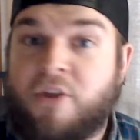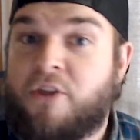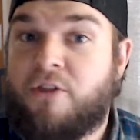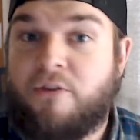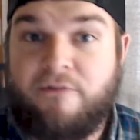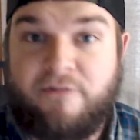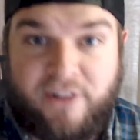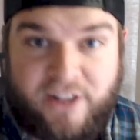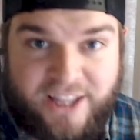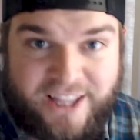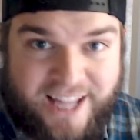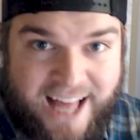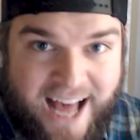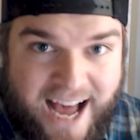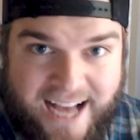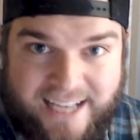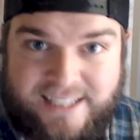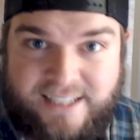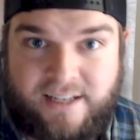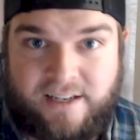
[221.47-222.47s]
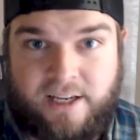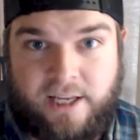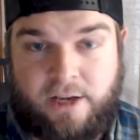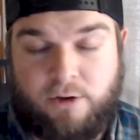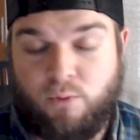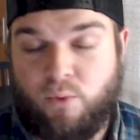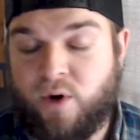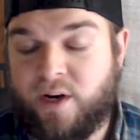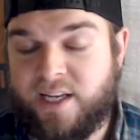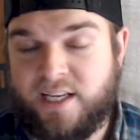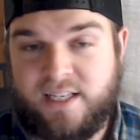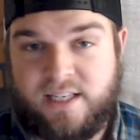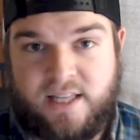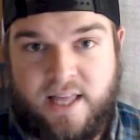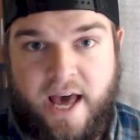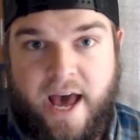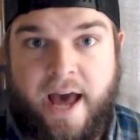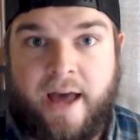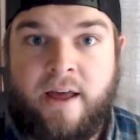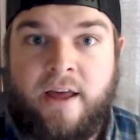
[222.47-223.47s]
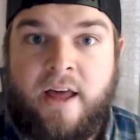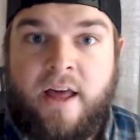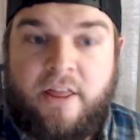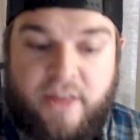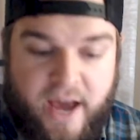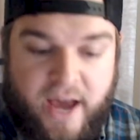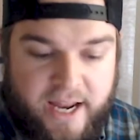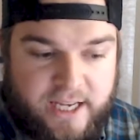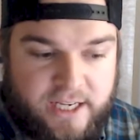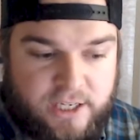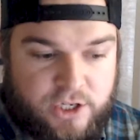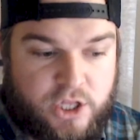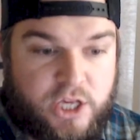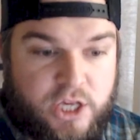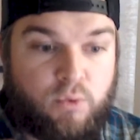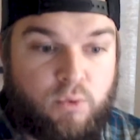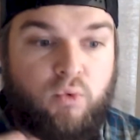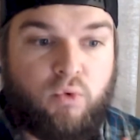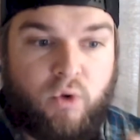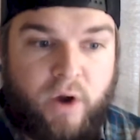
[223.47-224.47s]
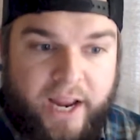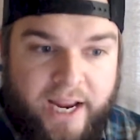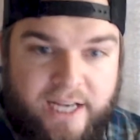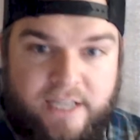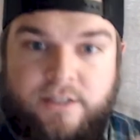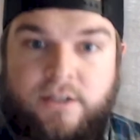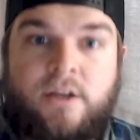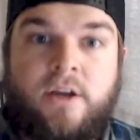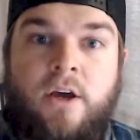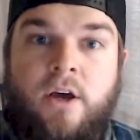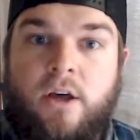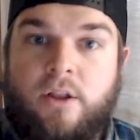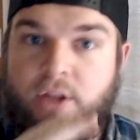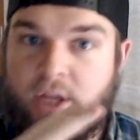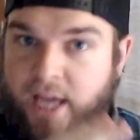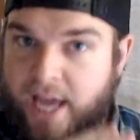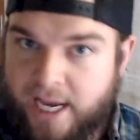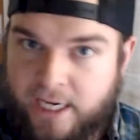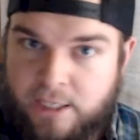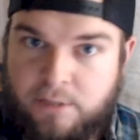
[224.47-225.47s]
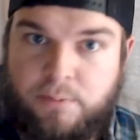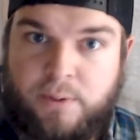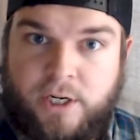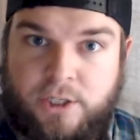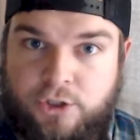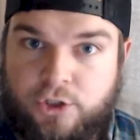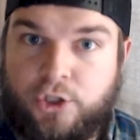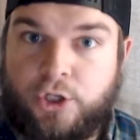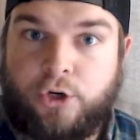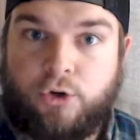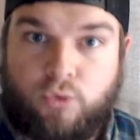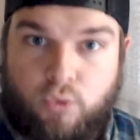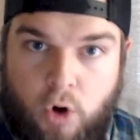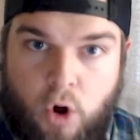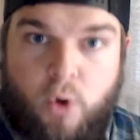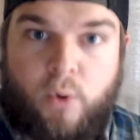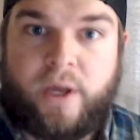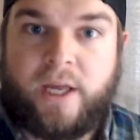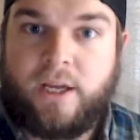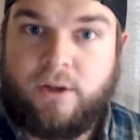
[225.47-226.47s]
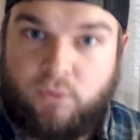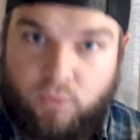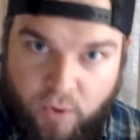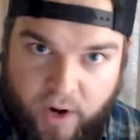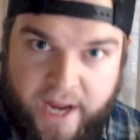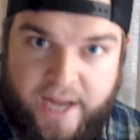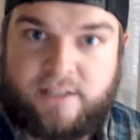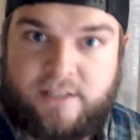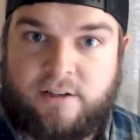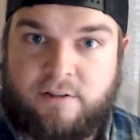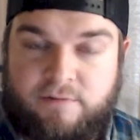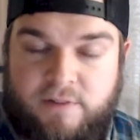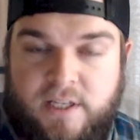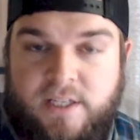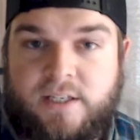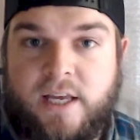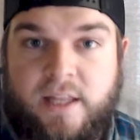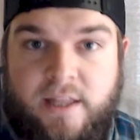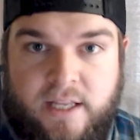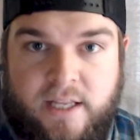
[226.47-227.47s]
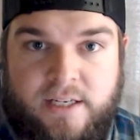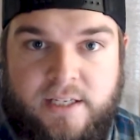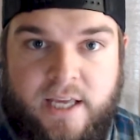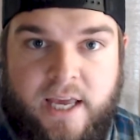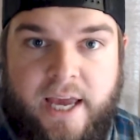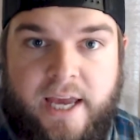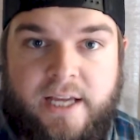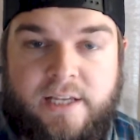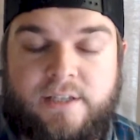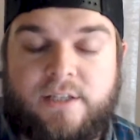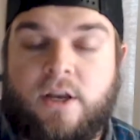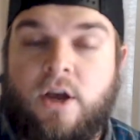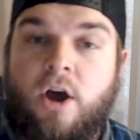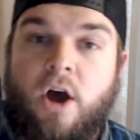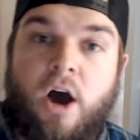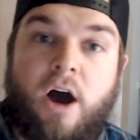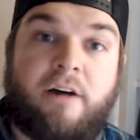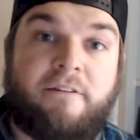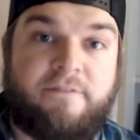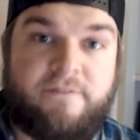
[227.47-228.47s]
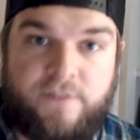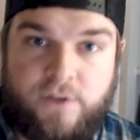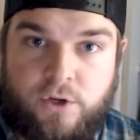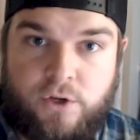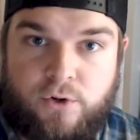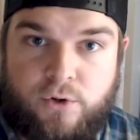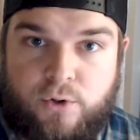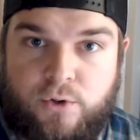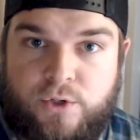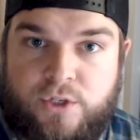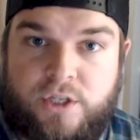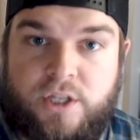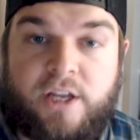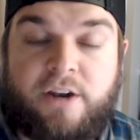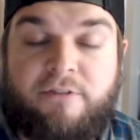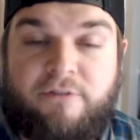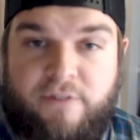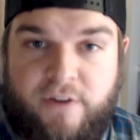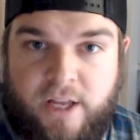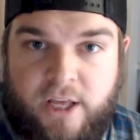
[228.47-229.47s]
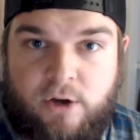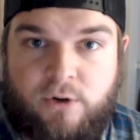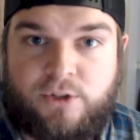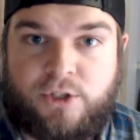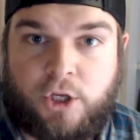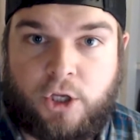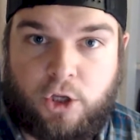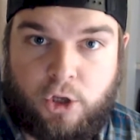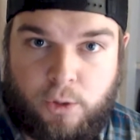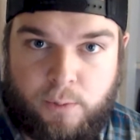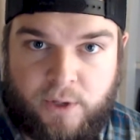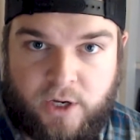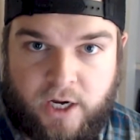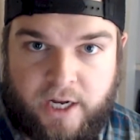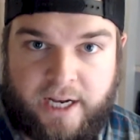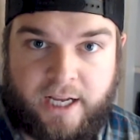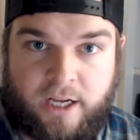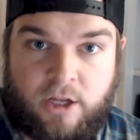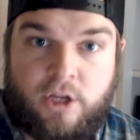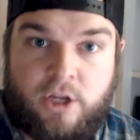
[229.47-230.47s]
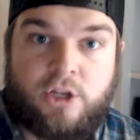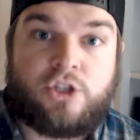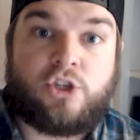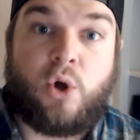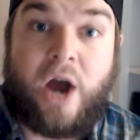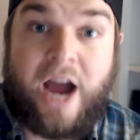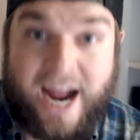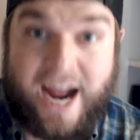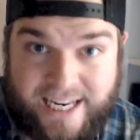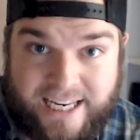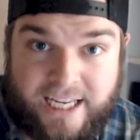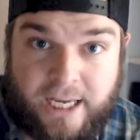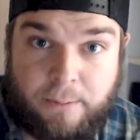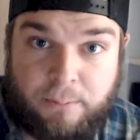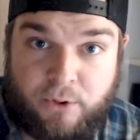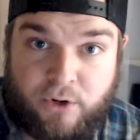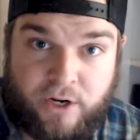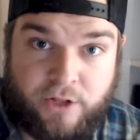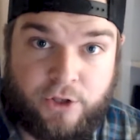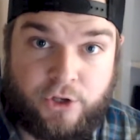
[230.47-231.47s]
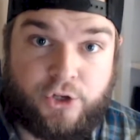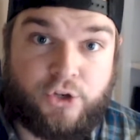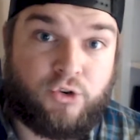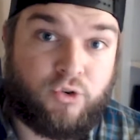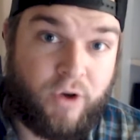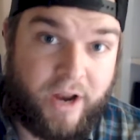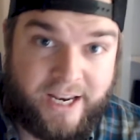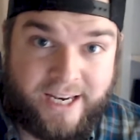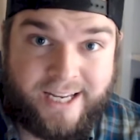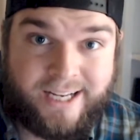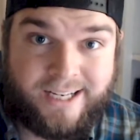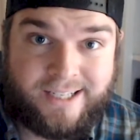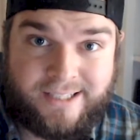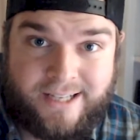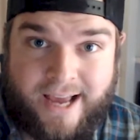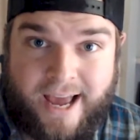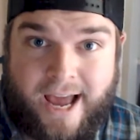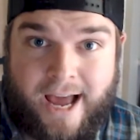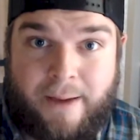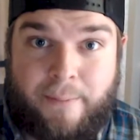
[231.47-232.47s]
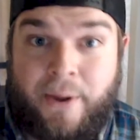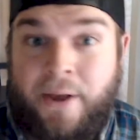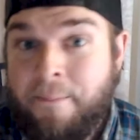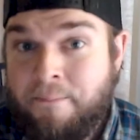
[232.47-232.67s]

velocity, what is that? That is the rate, the exponentially growing rate of this, in this case, of views that a video is accumulating. So how do you get put on the trending tab?